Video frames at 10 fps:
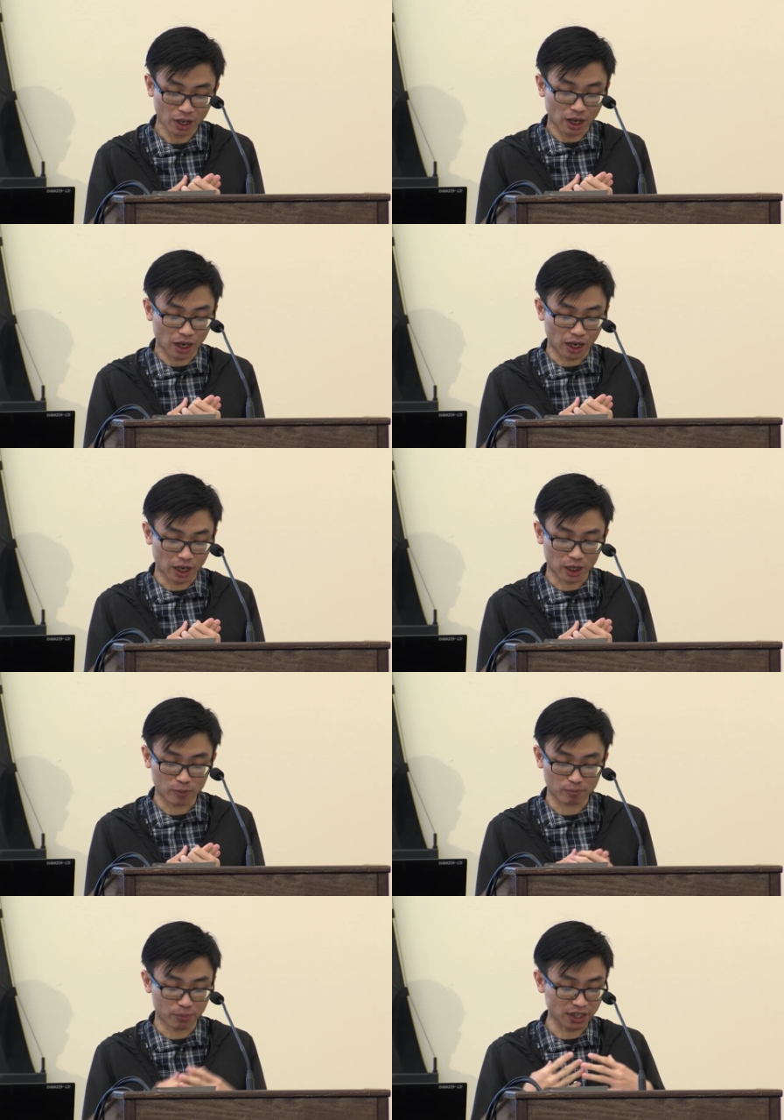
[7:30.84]

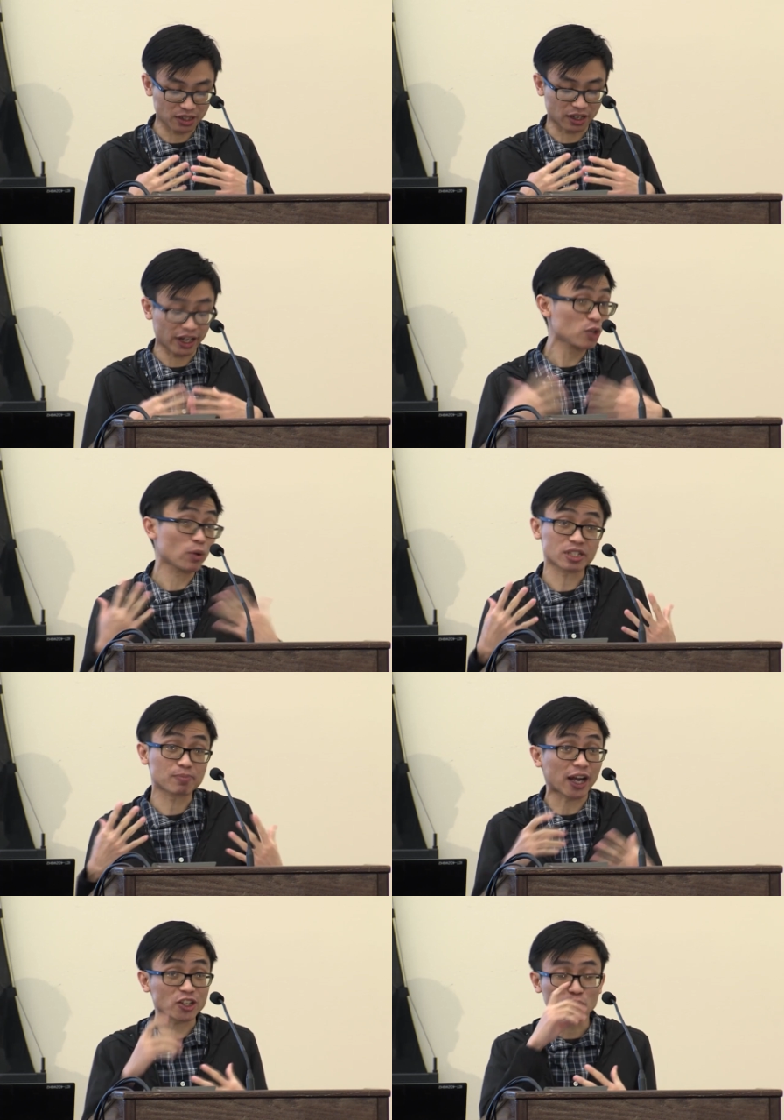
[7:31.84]
Um, but uh, anyways,
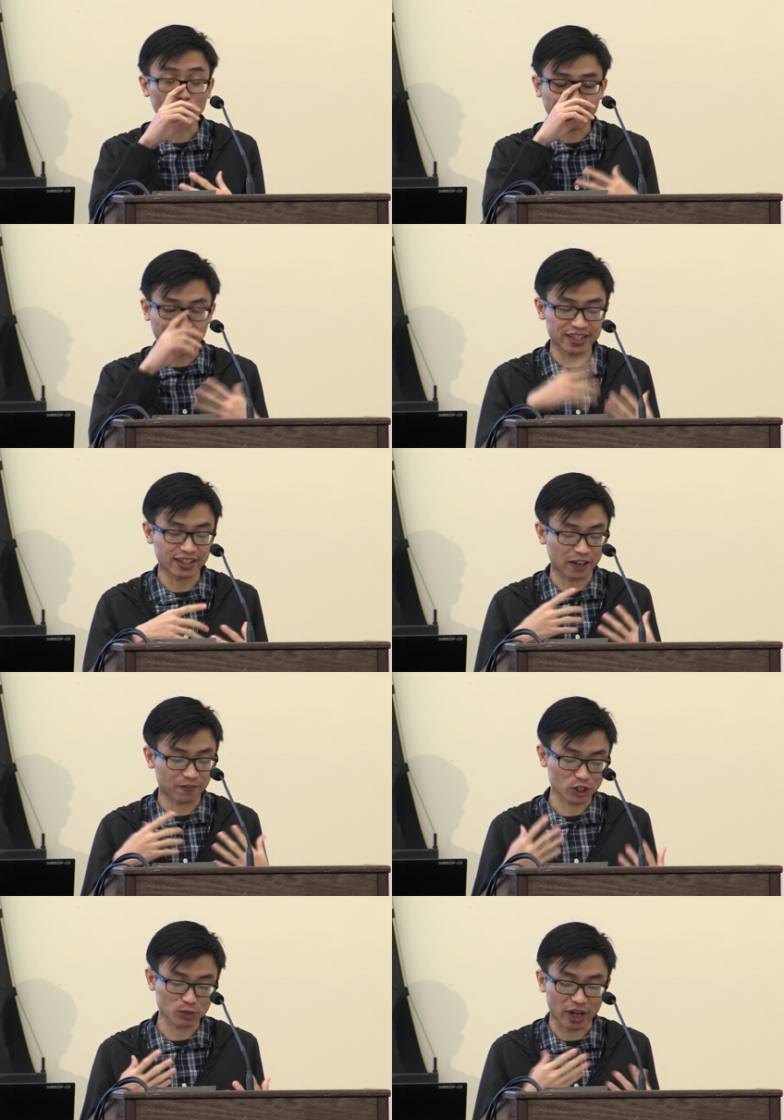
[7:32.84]
back to when Andy and I
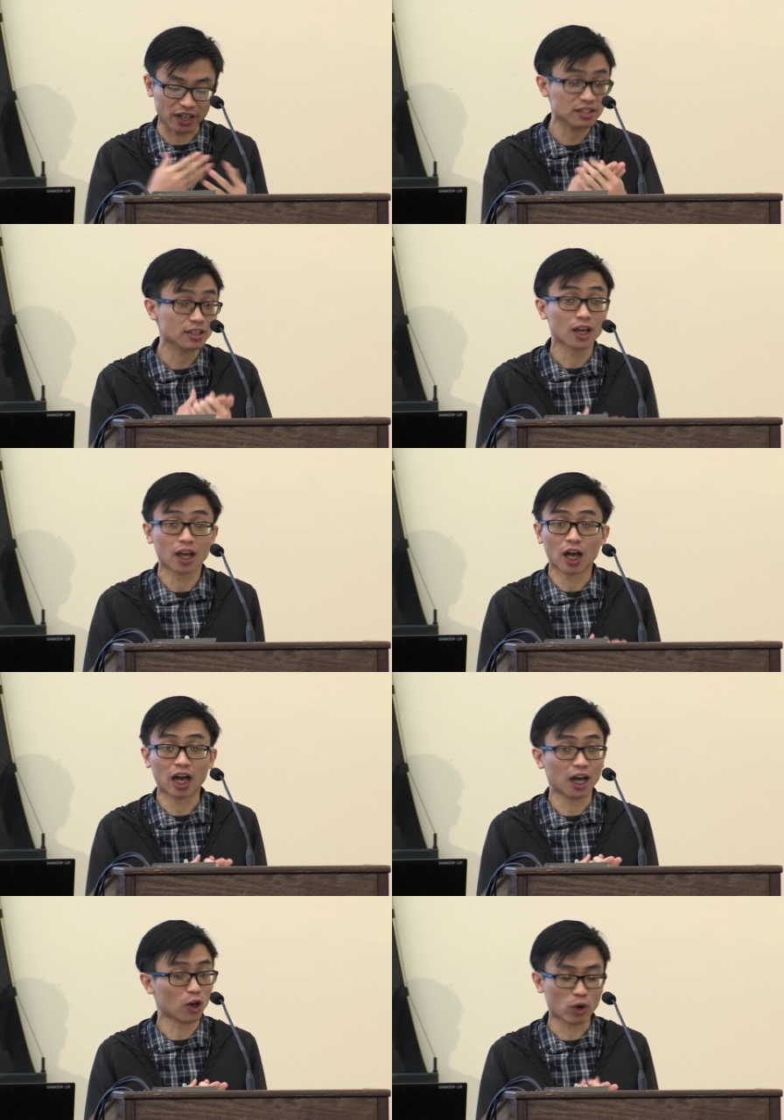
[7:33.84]
first met.
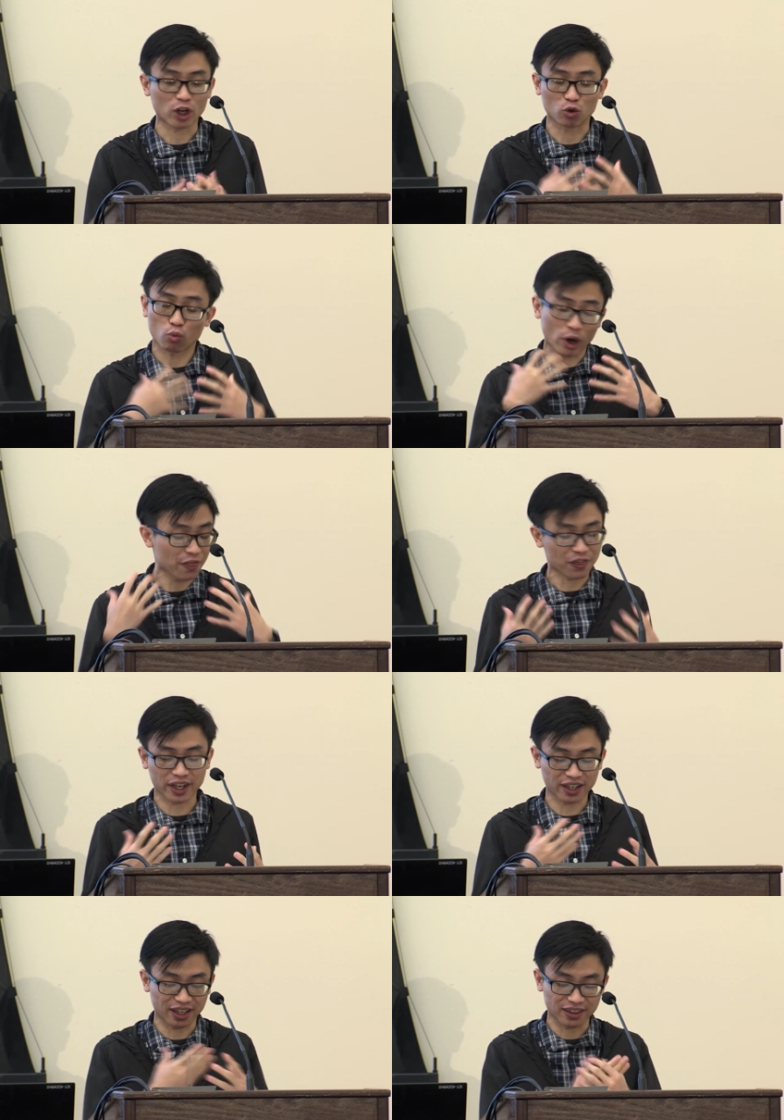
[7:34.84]
Uh, well, one
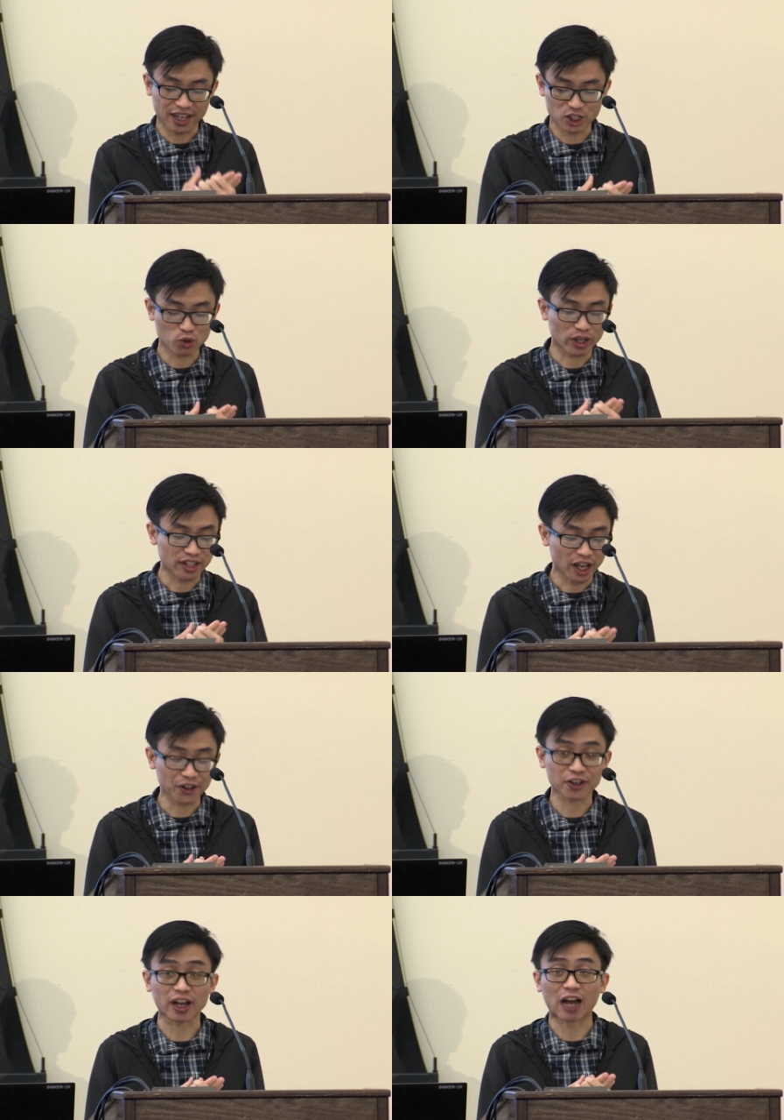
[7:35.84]
thing led to
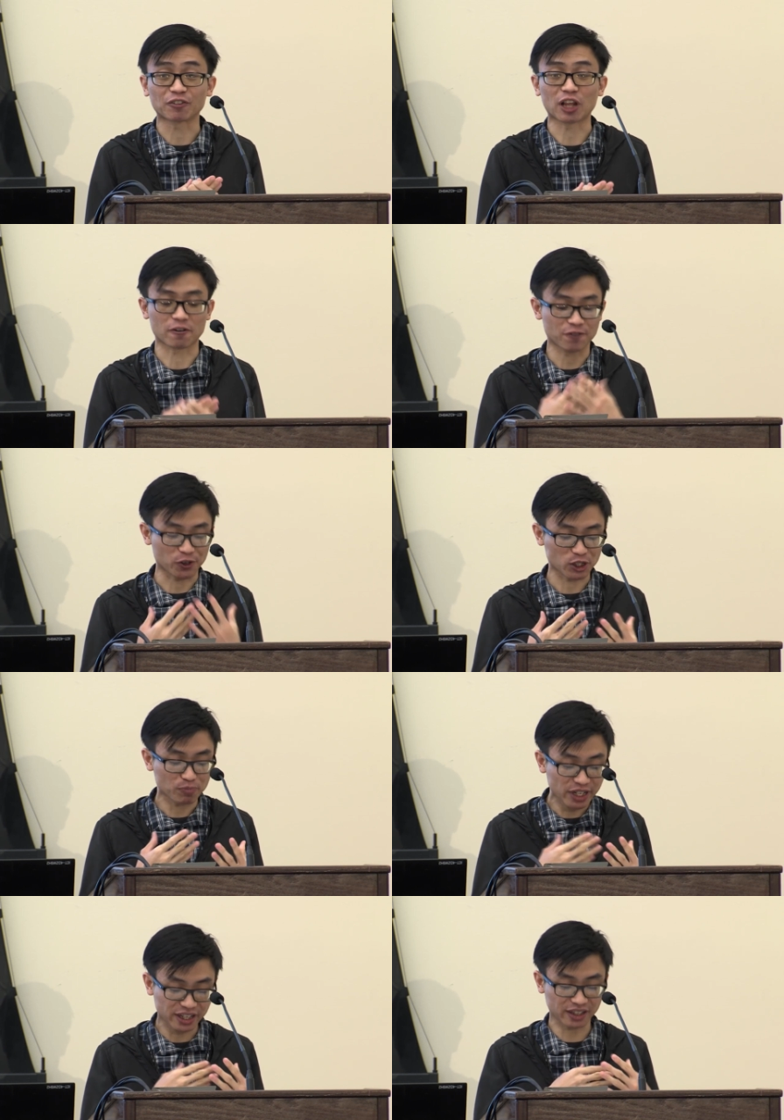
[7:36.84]
another after that first
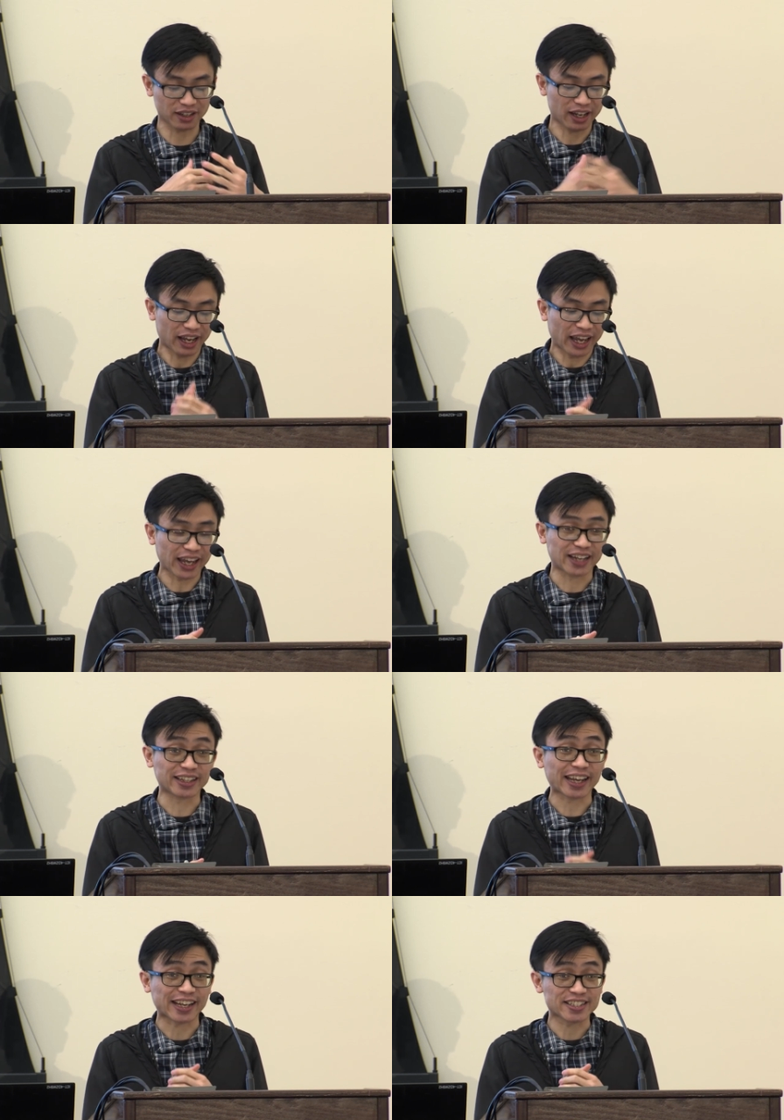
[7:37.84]
meeting, and
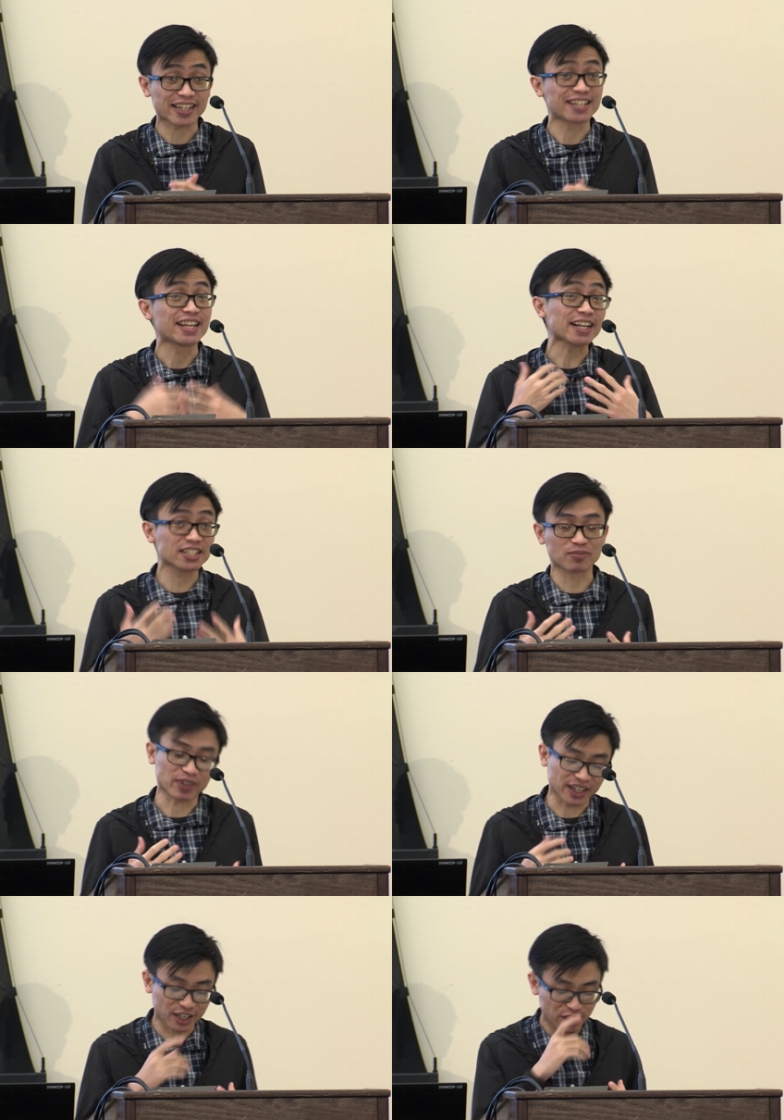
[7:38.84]
Andy connected
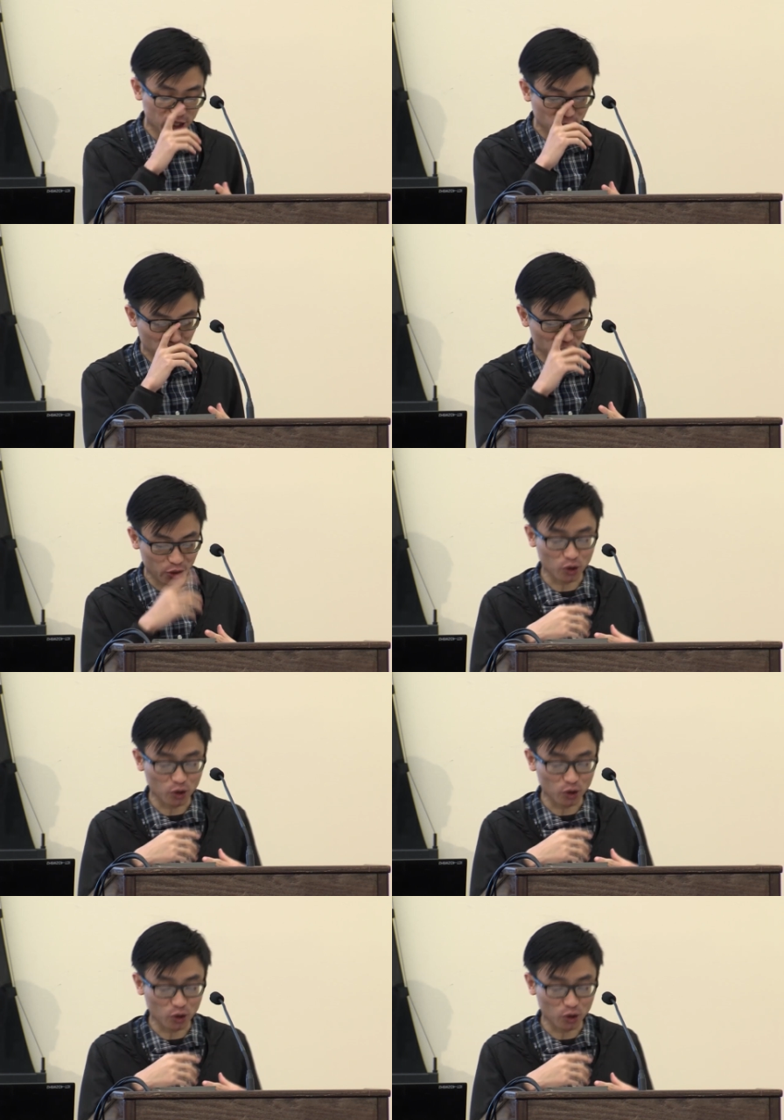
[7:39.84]
me to the